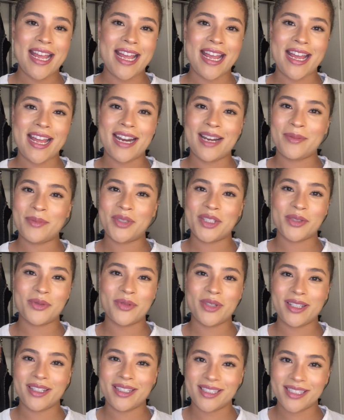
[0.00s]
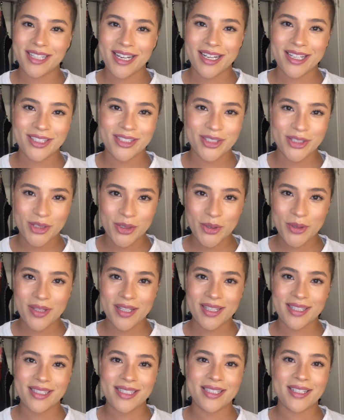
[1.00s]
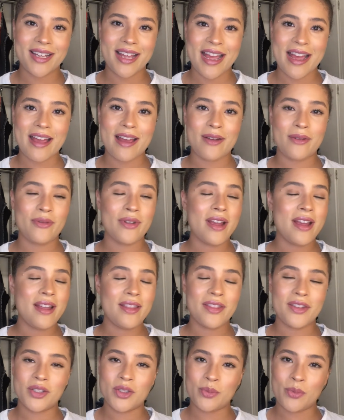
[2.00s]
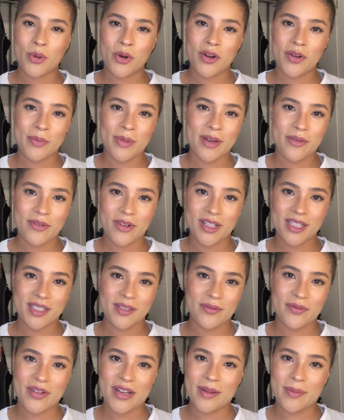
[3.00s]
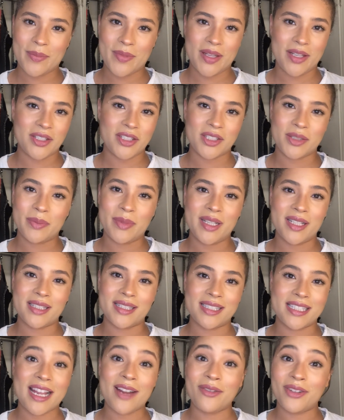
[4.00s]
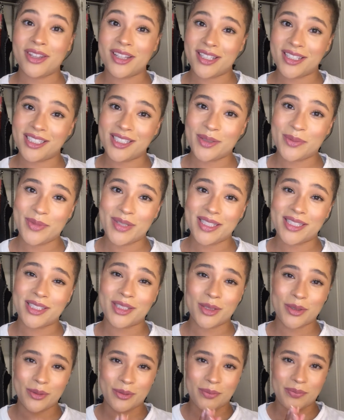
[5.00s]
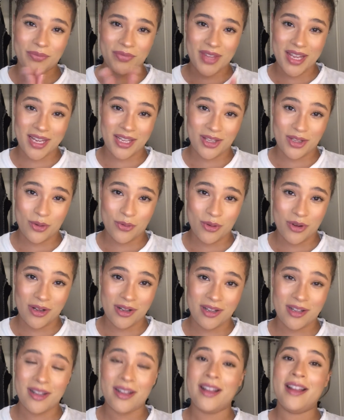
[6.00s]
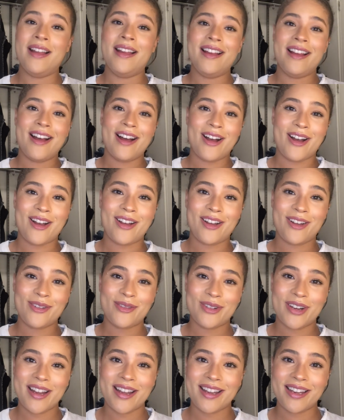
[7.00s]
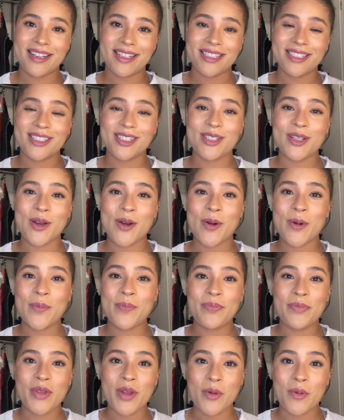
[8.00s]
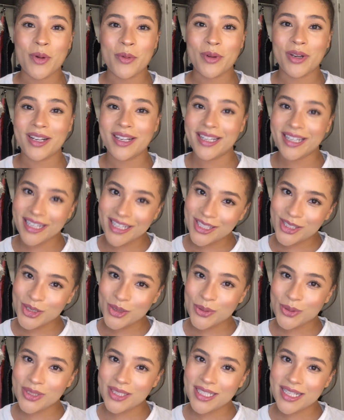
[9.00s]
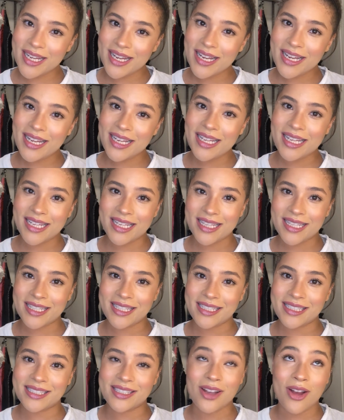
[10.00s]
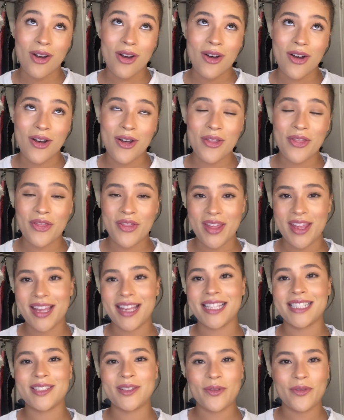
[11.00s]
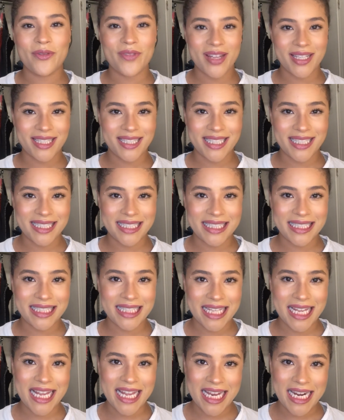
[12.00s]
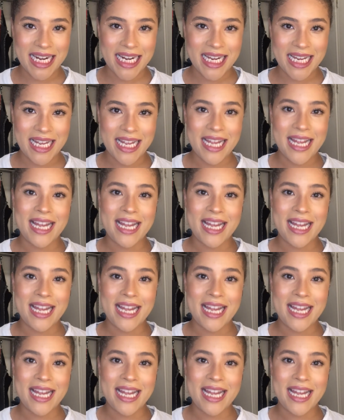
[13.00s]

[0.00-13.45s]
and I'm just really excited to do this, and to have the support of my friends and family just means everything to me. So thank you all. All right, so what we're gonna get into today is all things Fenty Skin.